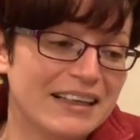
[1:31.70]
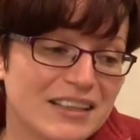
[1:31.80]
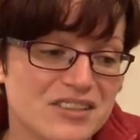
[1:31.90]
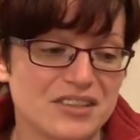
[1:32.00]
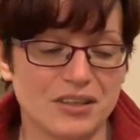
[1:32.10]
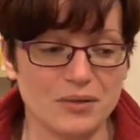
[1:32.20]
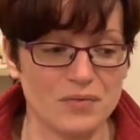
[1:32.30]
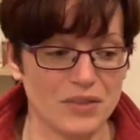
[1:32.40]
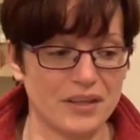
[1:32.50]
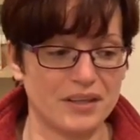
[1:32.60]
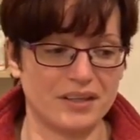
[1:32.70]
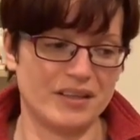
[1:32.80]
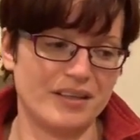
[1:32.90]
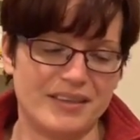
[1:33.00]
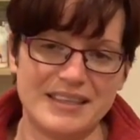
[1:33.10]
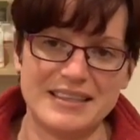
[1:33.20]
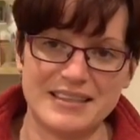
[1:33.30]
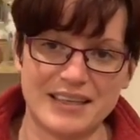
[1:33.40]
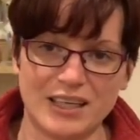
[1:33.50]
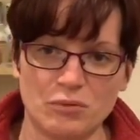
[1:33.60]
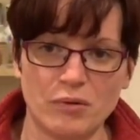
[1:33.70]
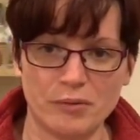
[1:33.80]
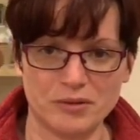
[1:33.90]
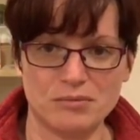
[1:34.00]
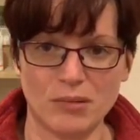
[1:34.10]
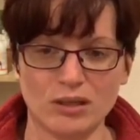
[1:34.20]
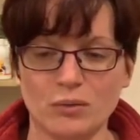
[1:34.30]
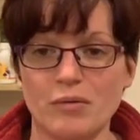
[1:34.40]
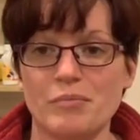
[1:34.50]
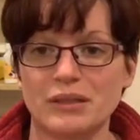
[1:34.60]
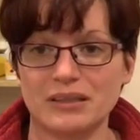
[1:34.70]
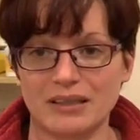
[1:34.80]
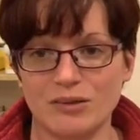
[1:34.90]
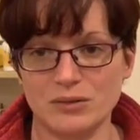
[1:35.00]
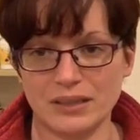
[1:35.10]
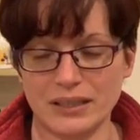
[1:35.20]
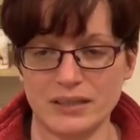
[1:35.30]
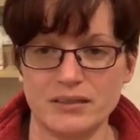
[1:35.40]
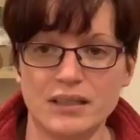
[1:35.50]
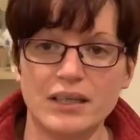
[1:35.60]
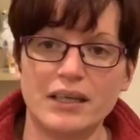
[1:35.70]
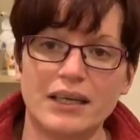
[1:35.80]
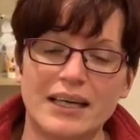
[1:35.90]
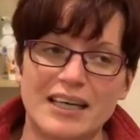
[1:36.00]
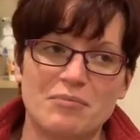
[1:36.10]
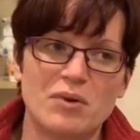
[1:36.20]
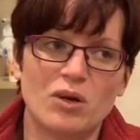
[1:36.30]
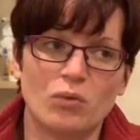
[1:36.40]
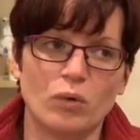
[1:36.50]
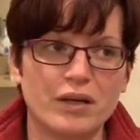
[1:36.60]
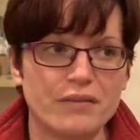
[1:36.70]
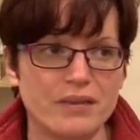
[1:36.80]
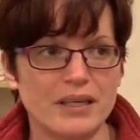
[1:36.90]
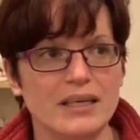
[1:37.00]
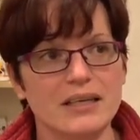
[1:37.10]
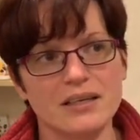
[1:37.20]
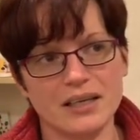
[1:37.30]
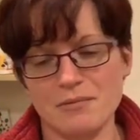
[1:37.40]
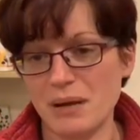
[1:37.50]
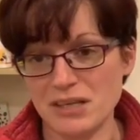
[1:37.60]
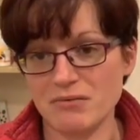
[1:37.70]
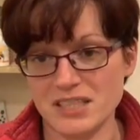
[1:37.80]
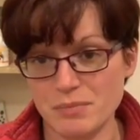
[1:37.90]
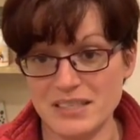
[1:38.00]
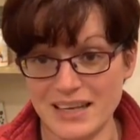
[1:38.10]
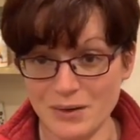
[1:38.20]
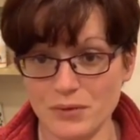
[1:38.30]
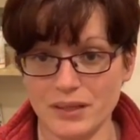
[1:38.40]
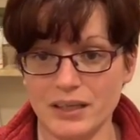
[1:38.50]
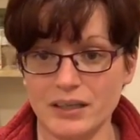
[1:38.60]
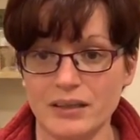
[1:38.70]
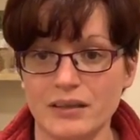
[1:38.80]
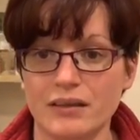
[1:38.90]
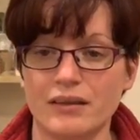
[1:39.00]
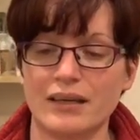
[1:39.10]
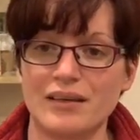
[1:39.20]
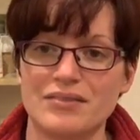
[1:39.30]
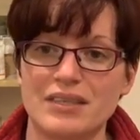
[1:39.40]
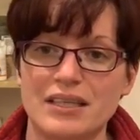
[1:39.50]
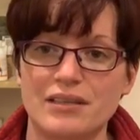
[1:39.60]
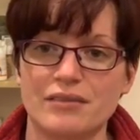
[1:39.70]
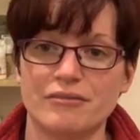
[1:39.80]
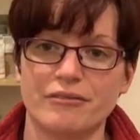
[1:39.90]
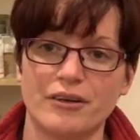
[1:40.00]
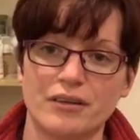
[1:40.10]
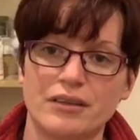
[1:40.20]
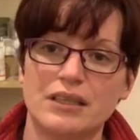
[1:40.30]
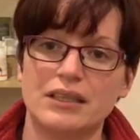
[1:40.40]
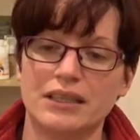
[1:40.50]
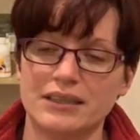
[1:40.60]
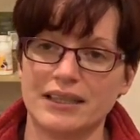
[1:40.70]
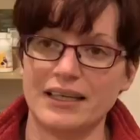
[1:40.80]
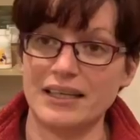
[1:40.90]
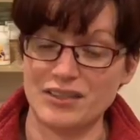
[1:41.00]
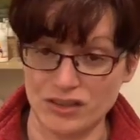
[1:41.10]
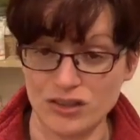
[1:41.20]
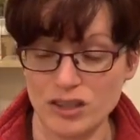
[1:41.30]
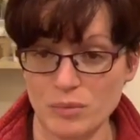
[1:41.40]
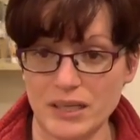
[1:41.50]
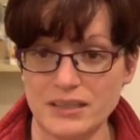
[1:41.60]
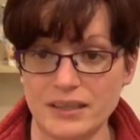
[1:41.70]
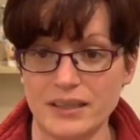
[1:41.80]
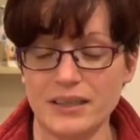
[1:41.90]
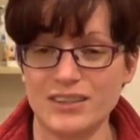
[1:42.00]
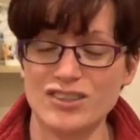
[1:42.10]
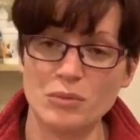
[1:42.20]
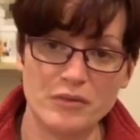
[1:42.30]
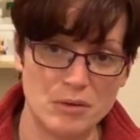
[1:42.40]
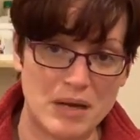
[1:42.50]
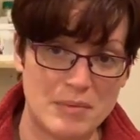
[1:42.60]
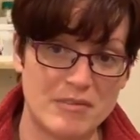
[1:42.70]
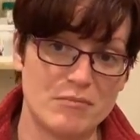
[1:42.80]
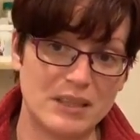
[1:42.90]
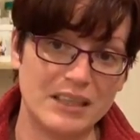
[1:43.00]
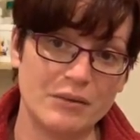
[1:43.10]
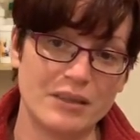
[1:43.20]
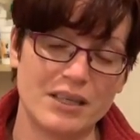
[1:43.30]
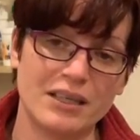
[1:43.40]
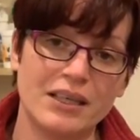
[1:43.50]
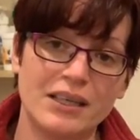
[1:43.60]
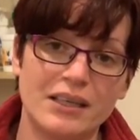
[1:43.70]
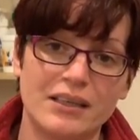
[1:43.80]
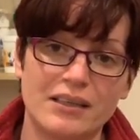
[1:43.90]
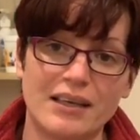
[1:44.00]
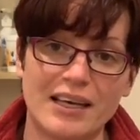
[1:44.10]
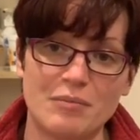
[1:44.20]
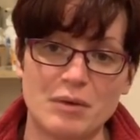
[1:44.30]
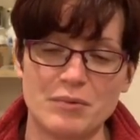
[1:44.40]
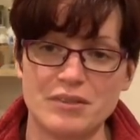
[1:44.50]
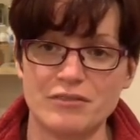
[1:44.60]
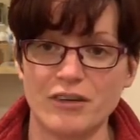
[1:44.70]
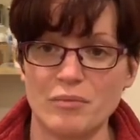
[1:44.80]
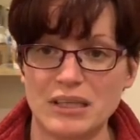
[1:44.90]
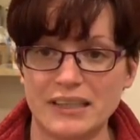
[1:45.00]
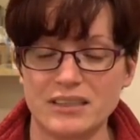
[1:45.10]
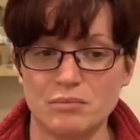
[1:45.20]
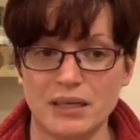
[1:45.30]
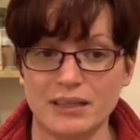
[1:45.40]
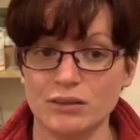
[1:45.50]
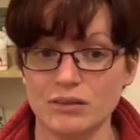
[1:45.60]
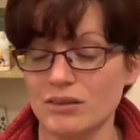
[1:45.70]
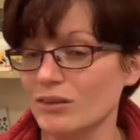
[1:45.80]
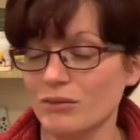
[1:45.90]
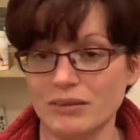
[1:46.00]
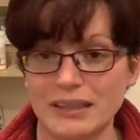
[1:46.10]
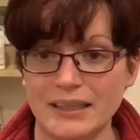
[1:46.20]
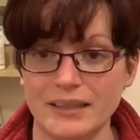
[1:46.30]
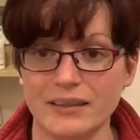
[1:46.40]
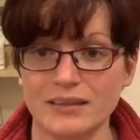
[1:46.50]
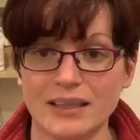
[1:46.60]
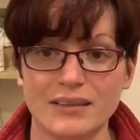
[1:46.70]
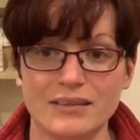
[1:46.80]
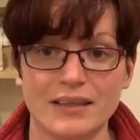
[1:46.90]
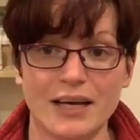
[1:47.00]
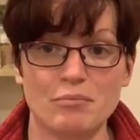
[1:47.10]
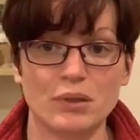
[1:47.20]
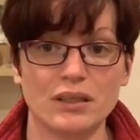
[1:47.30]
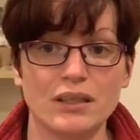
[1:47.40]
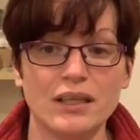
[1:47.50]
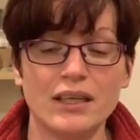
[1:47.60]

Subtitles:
So this is kind of what we want to model when we're building our own diet. One of the kind of best recipes out there that I've seen for a diet is the Shunamite diet, and some of you may be familiar with it. It was formulated by a lovely lady called Alison Campbell,